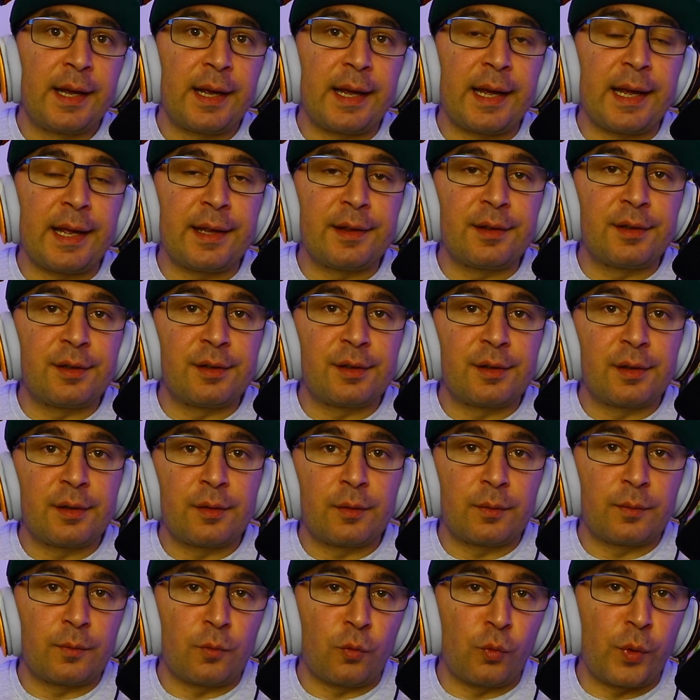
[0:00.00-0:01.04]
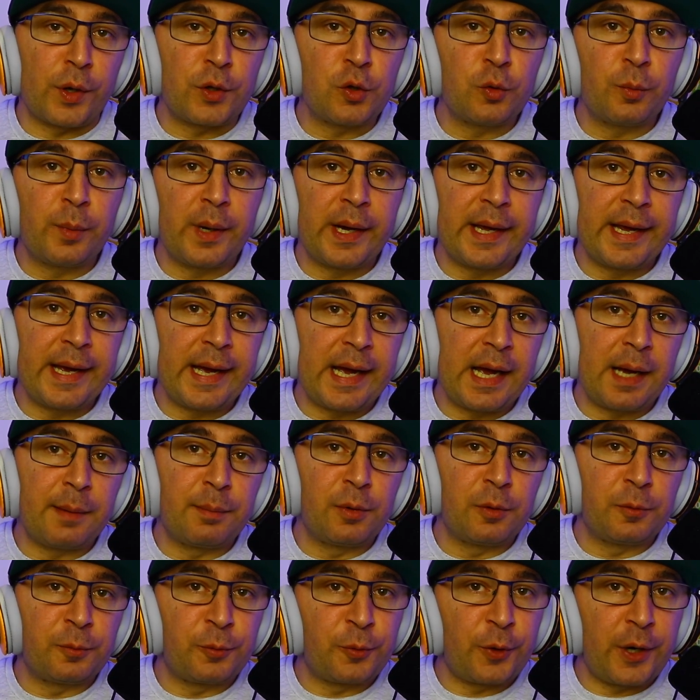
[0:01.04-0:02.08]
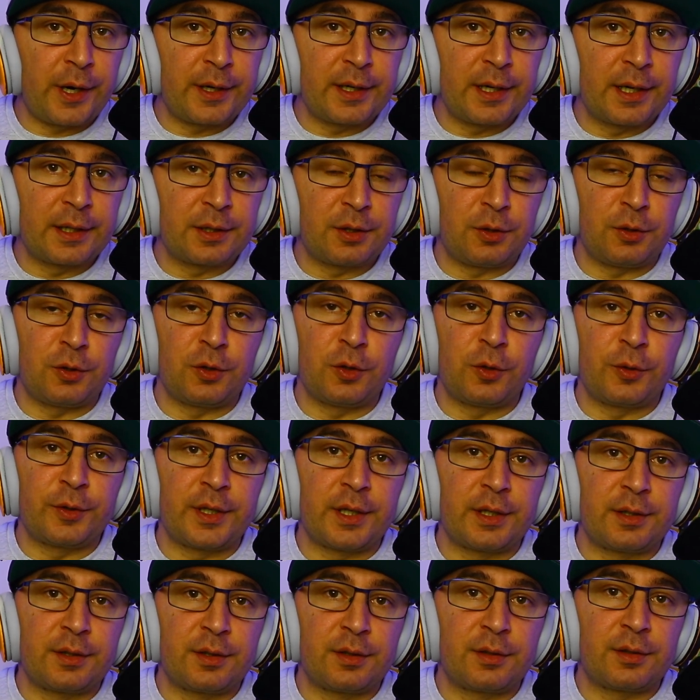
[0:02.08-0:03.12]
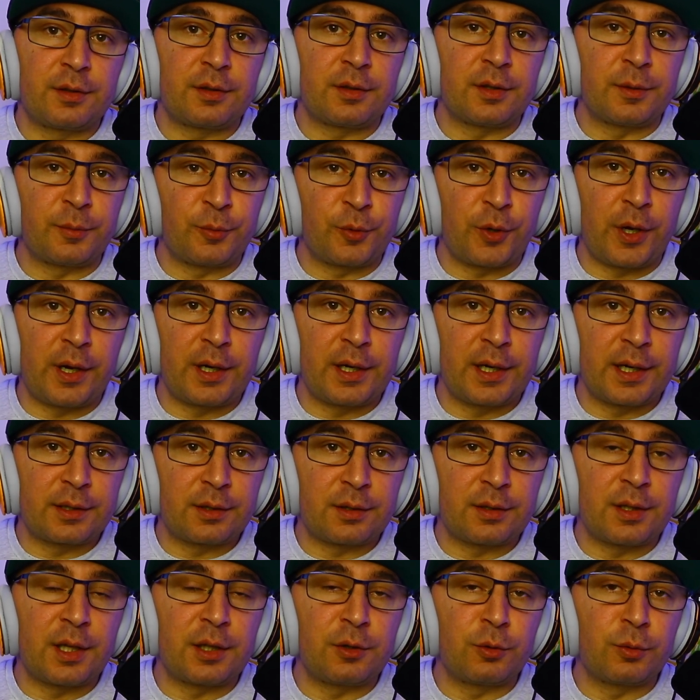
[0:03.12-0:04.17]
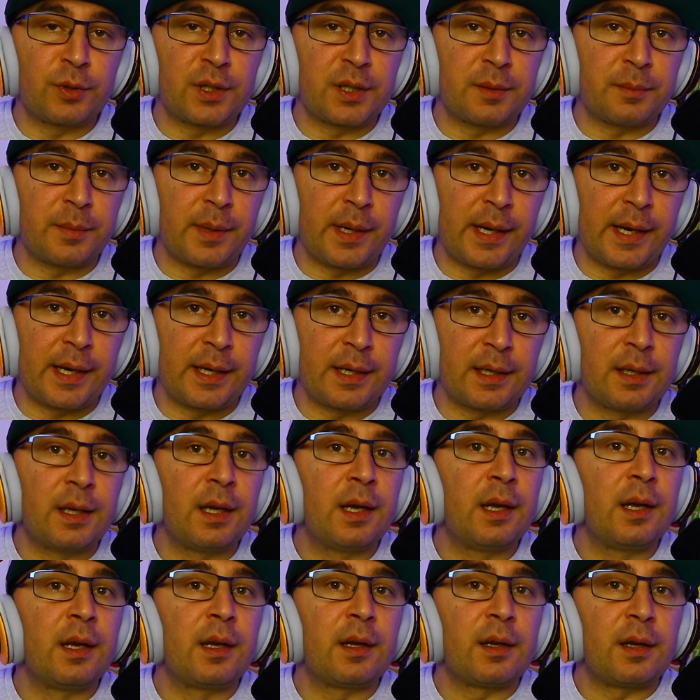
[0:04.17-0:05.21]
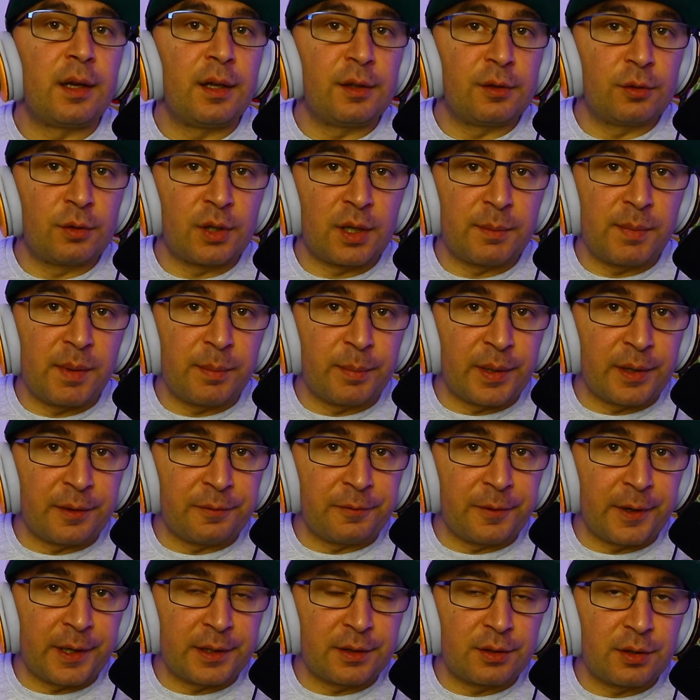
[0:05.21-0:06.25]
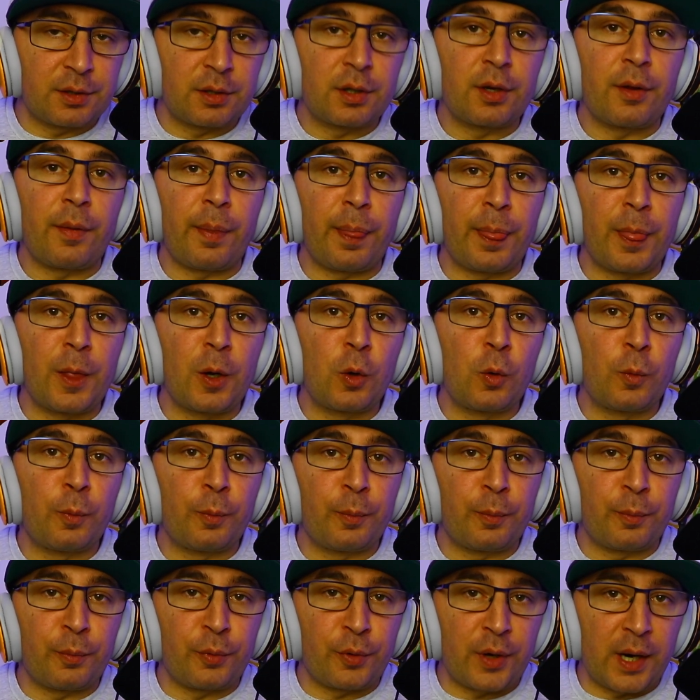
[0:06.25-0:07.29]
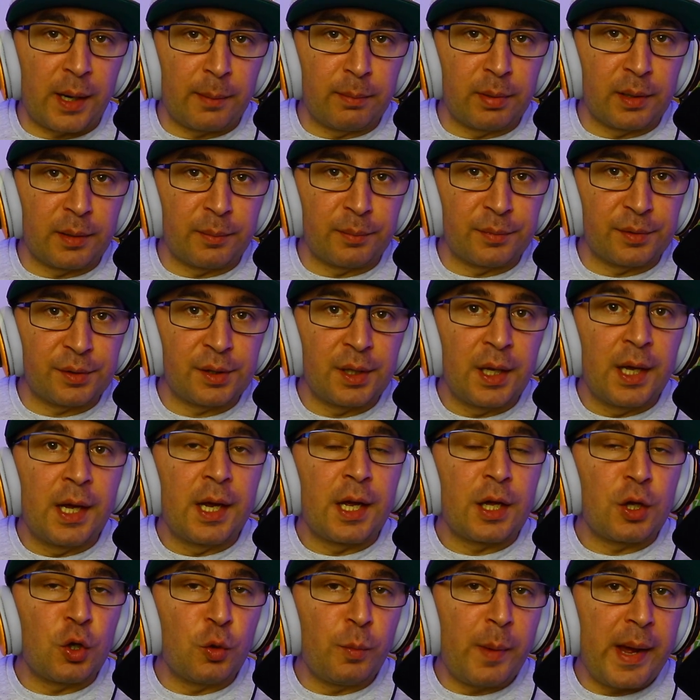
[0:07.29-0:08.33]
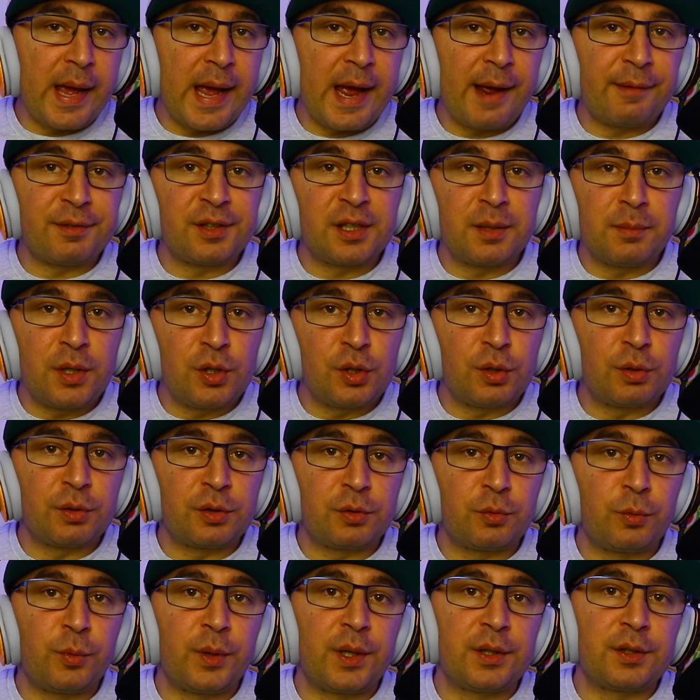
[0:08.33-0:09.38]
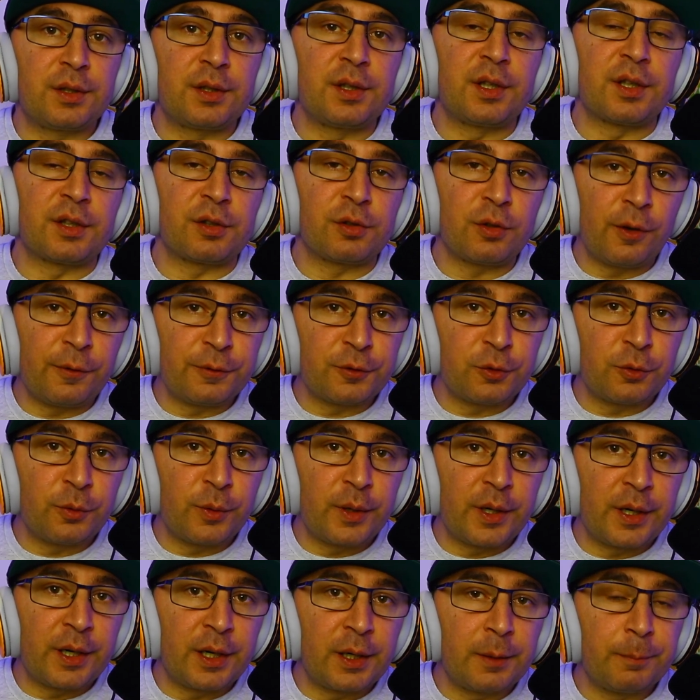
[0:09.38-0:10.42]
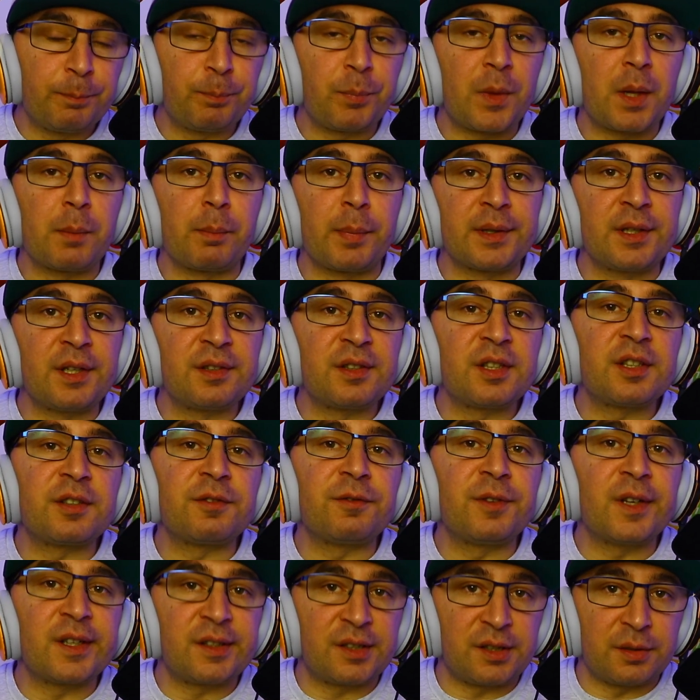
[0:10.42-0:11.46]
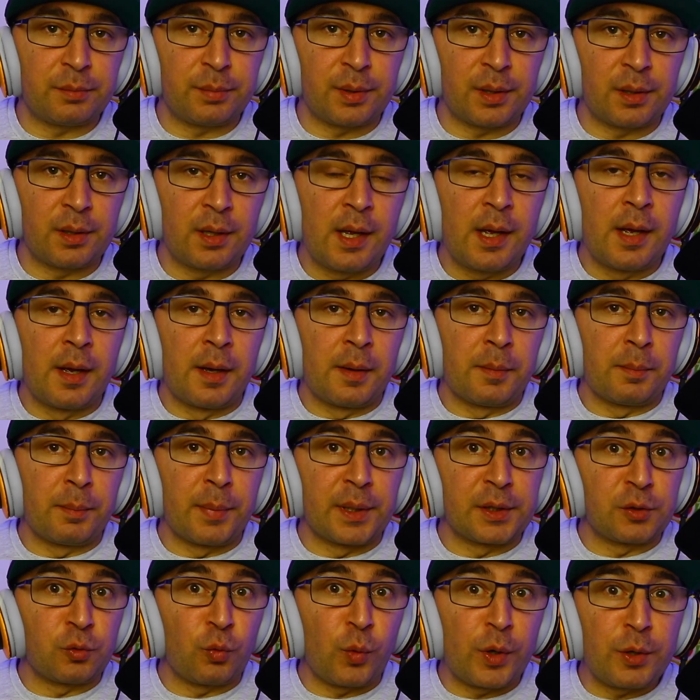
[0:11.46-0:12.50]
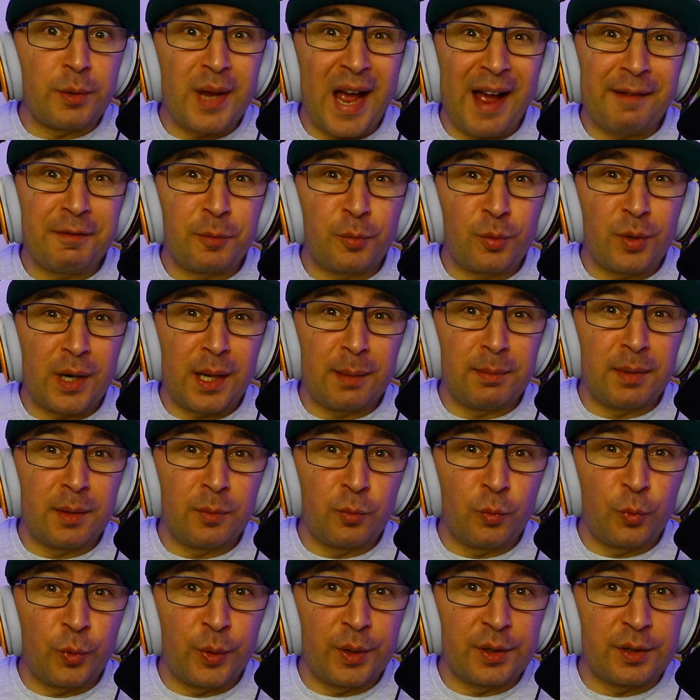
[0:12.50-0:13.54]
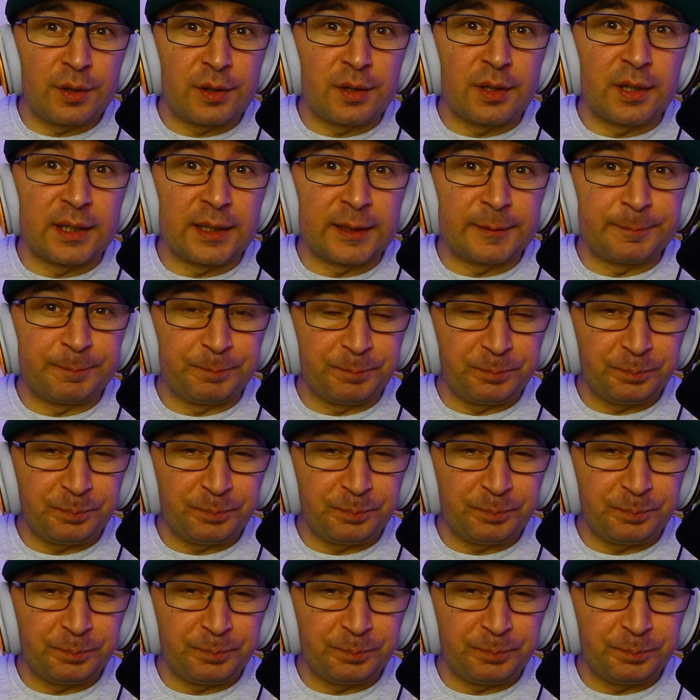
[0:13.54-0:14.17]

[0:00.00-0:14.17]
And when you buy an Apple product, you know that the product that you're gonna buy is gonna be perfect, no problems. You may have some issues with the software, but this is fixable. But when you have a problem with the